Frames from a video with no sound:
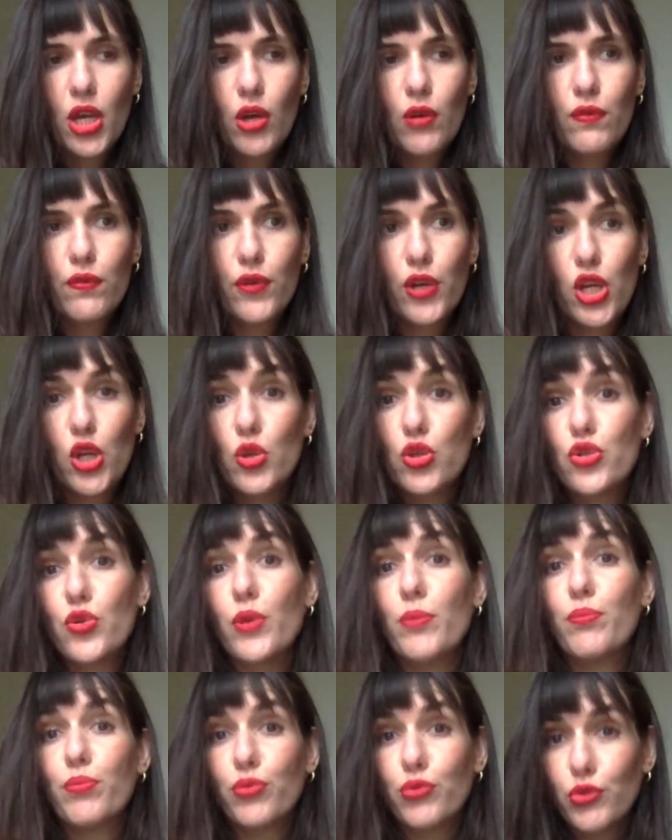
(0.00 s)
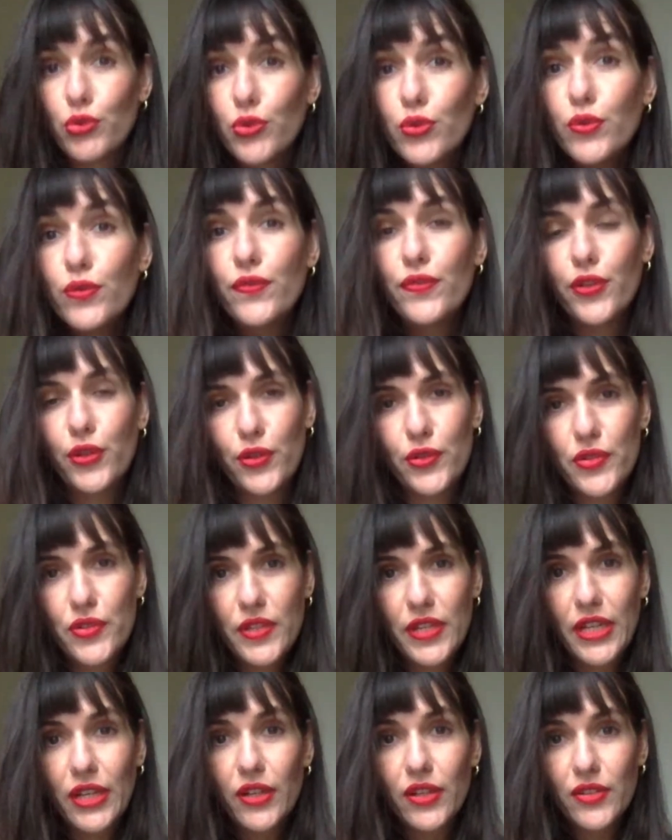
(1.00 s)
for you to improve your
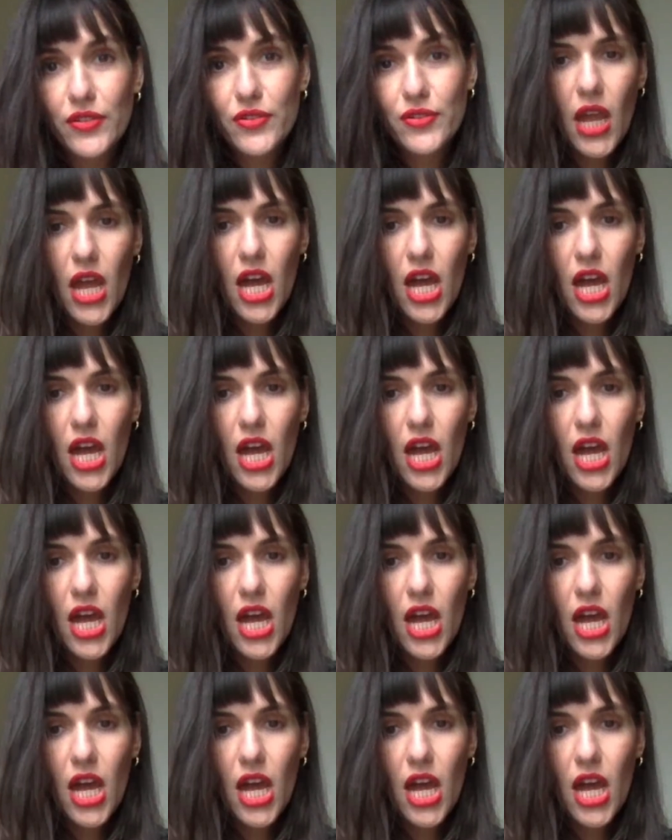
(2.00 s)
skills,